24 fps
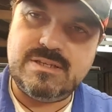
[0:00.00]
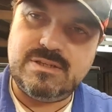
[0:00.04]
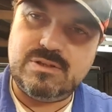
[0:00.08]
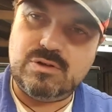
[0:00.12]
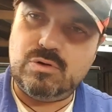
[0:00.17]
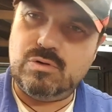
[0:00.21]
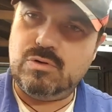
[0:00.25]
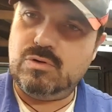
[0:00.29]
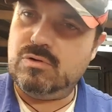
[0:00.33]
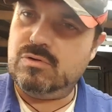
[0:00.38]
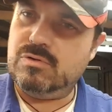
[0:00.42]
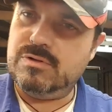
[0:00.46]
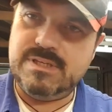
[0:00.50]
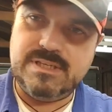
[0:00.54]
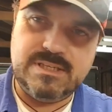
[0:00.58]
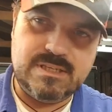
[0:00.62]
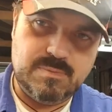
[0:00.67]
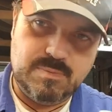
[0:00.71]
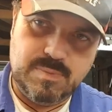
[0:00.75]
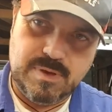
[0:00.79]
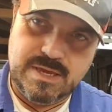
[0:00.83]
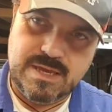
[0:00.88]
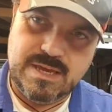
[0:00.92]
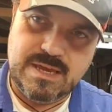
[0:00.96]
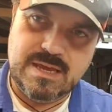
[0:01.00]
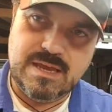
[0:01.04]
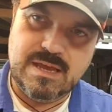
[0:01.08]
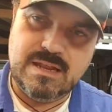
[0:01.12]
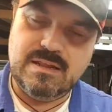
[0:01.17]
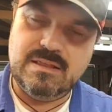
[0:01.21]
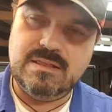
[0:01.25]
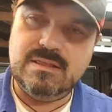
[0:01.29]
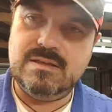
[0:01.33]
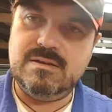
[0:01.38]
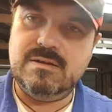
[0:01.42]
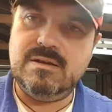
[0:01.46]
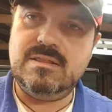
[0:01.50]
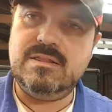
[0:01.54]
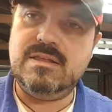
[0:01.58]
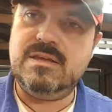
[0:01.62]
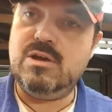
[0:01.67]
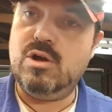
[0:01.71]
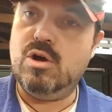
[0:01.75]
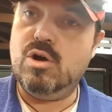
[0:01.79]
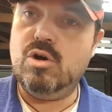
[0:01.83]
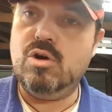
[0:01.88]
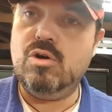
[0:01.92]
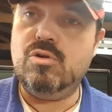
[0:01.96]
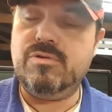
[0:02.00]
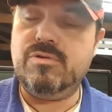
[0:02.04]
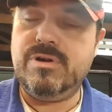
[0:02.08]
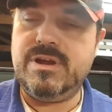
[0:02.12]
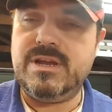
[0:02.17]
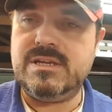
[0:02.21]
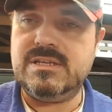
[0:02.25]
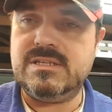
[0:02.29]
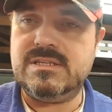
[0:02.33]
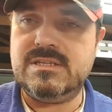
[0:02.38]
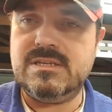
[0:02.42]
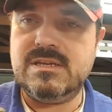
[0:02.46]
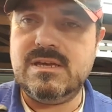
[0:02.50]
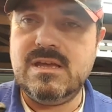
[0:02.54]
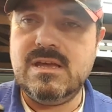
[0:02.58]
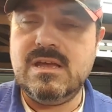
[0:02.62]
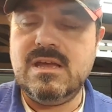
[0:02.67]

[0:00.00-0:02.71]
has all disappeared and the O-rings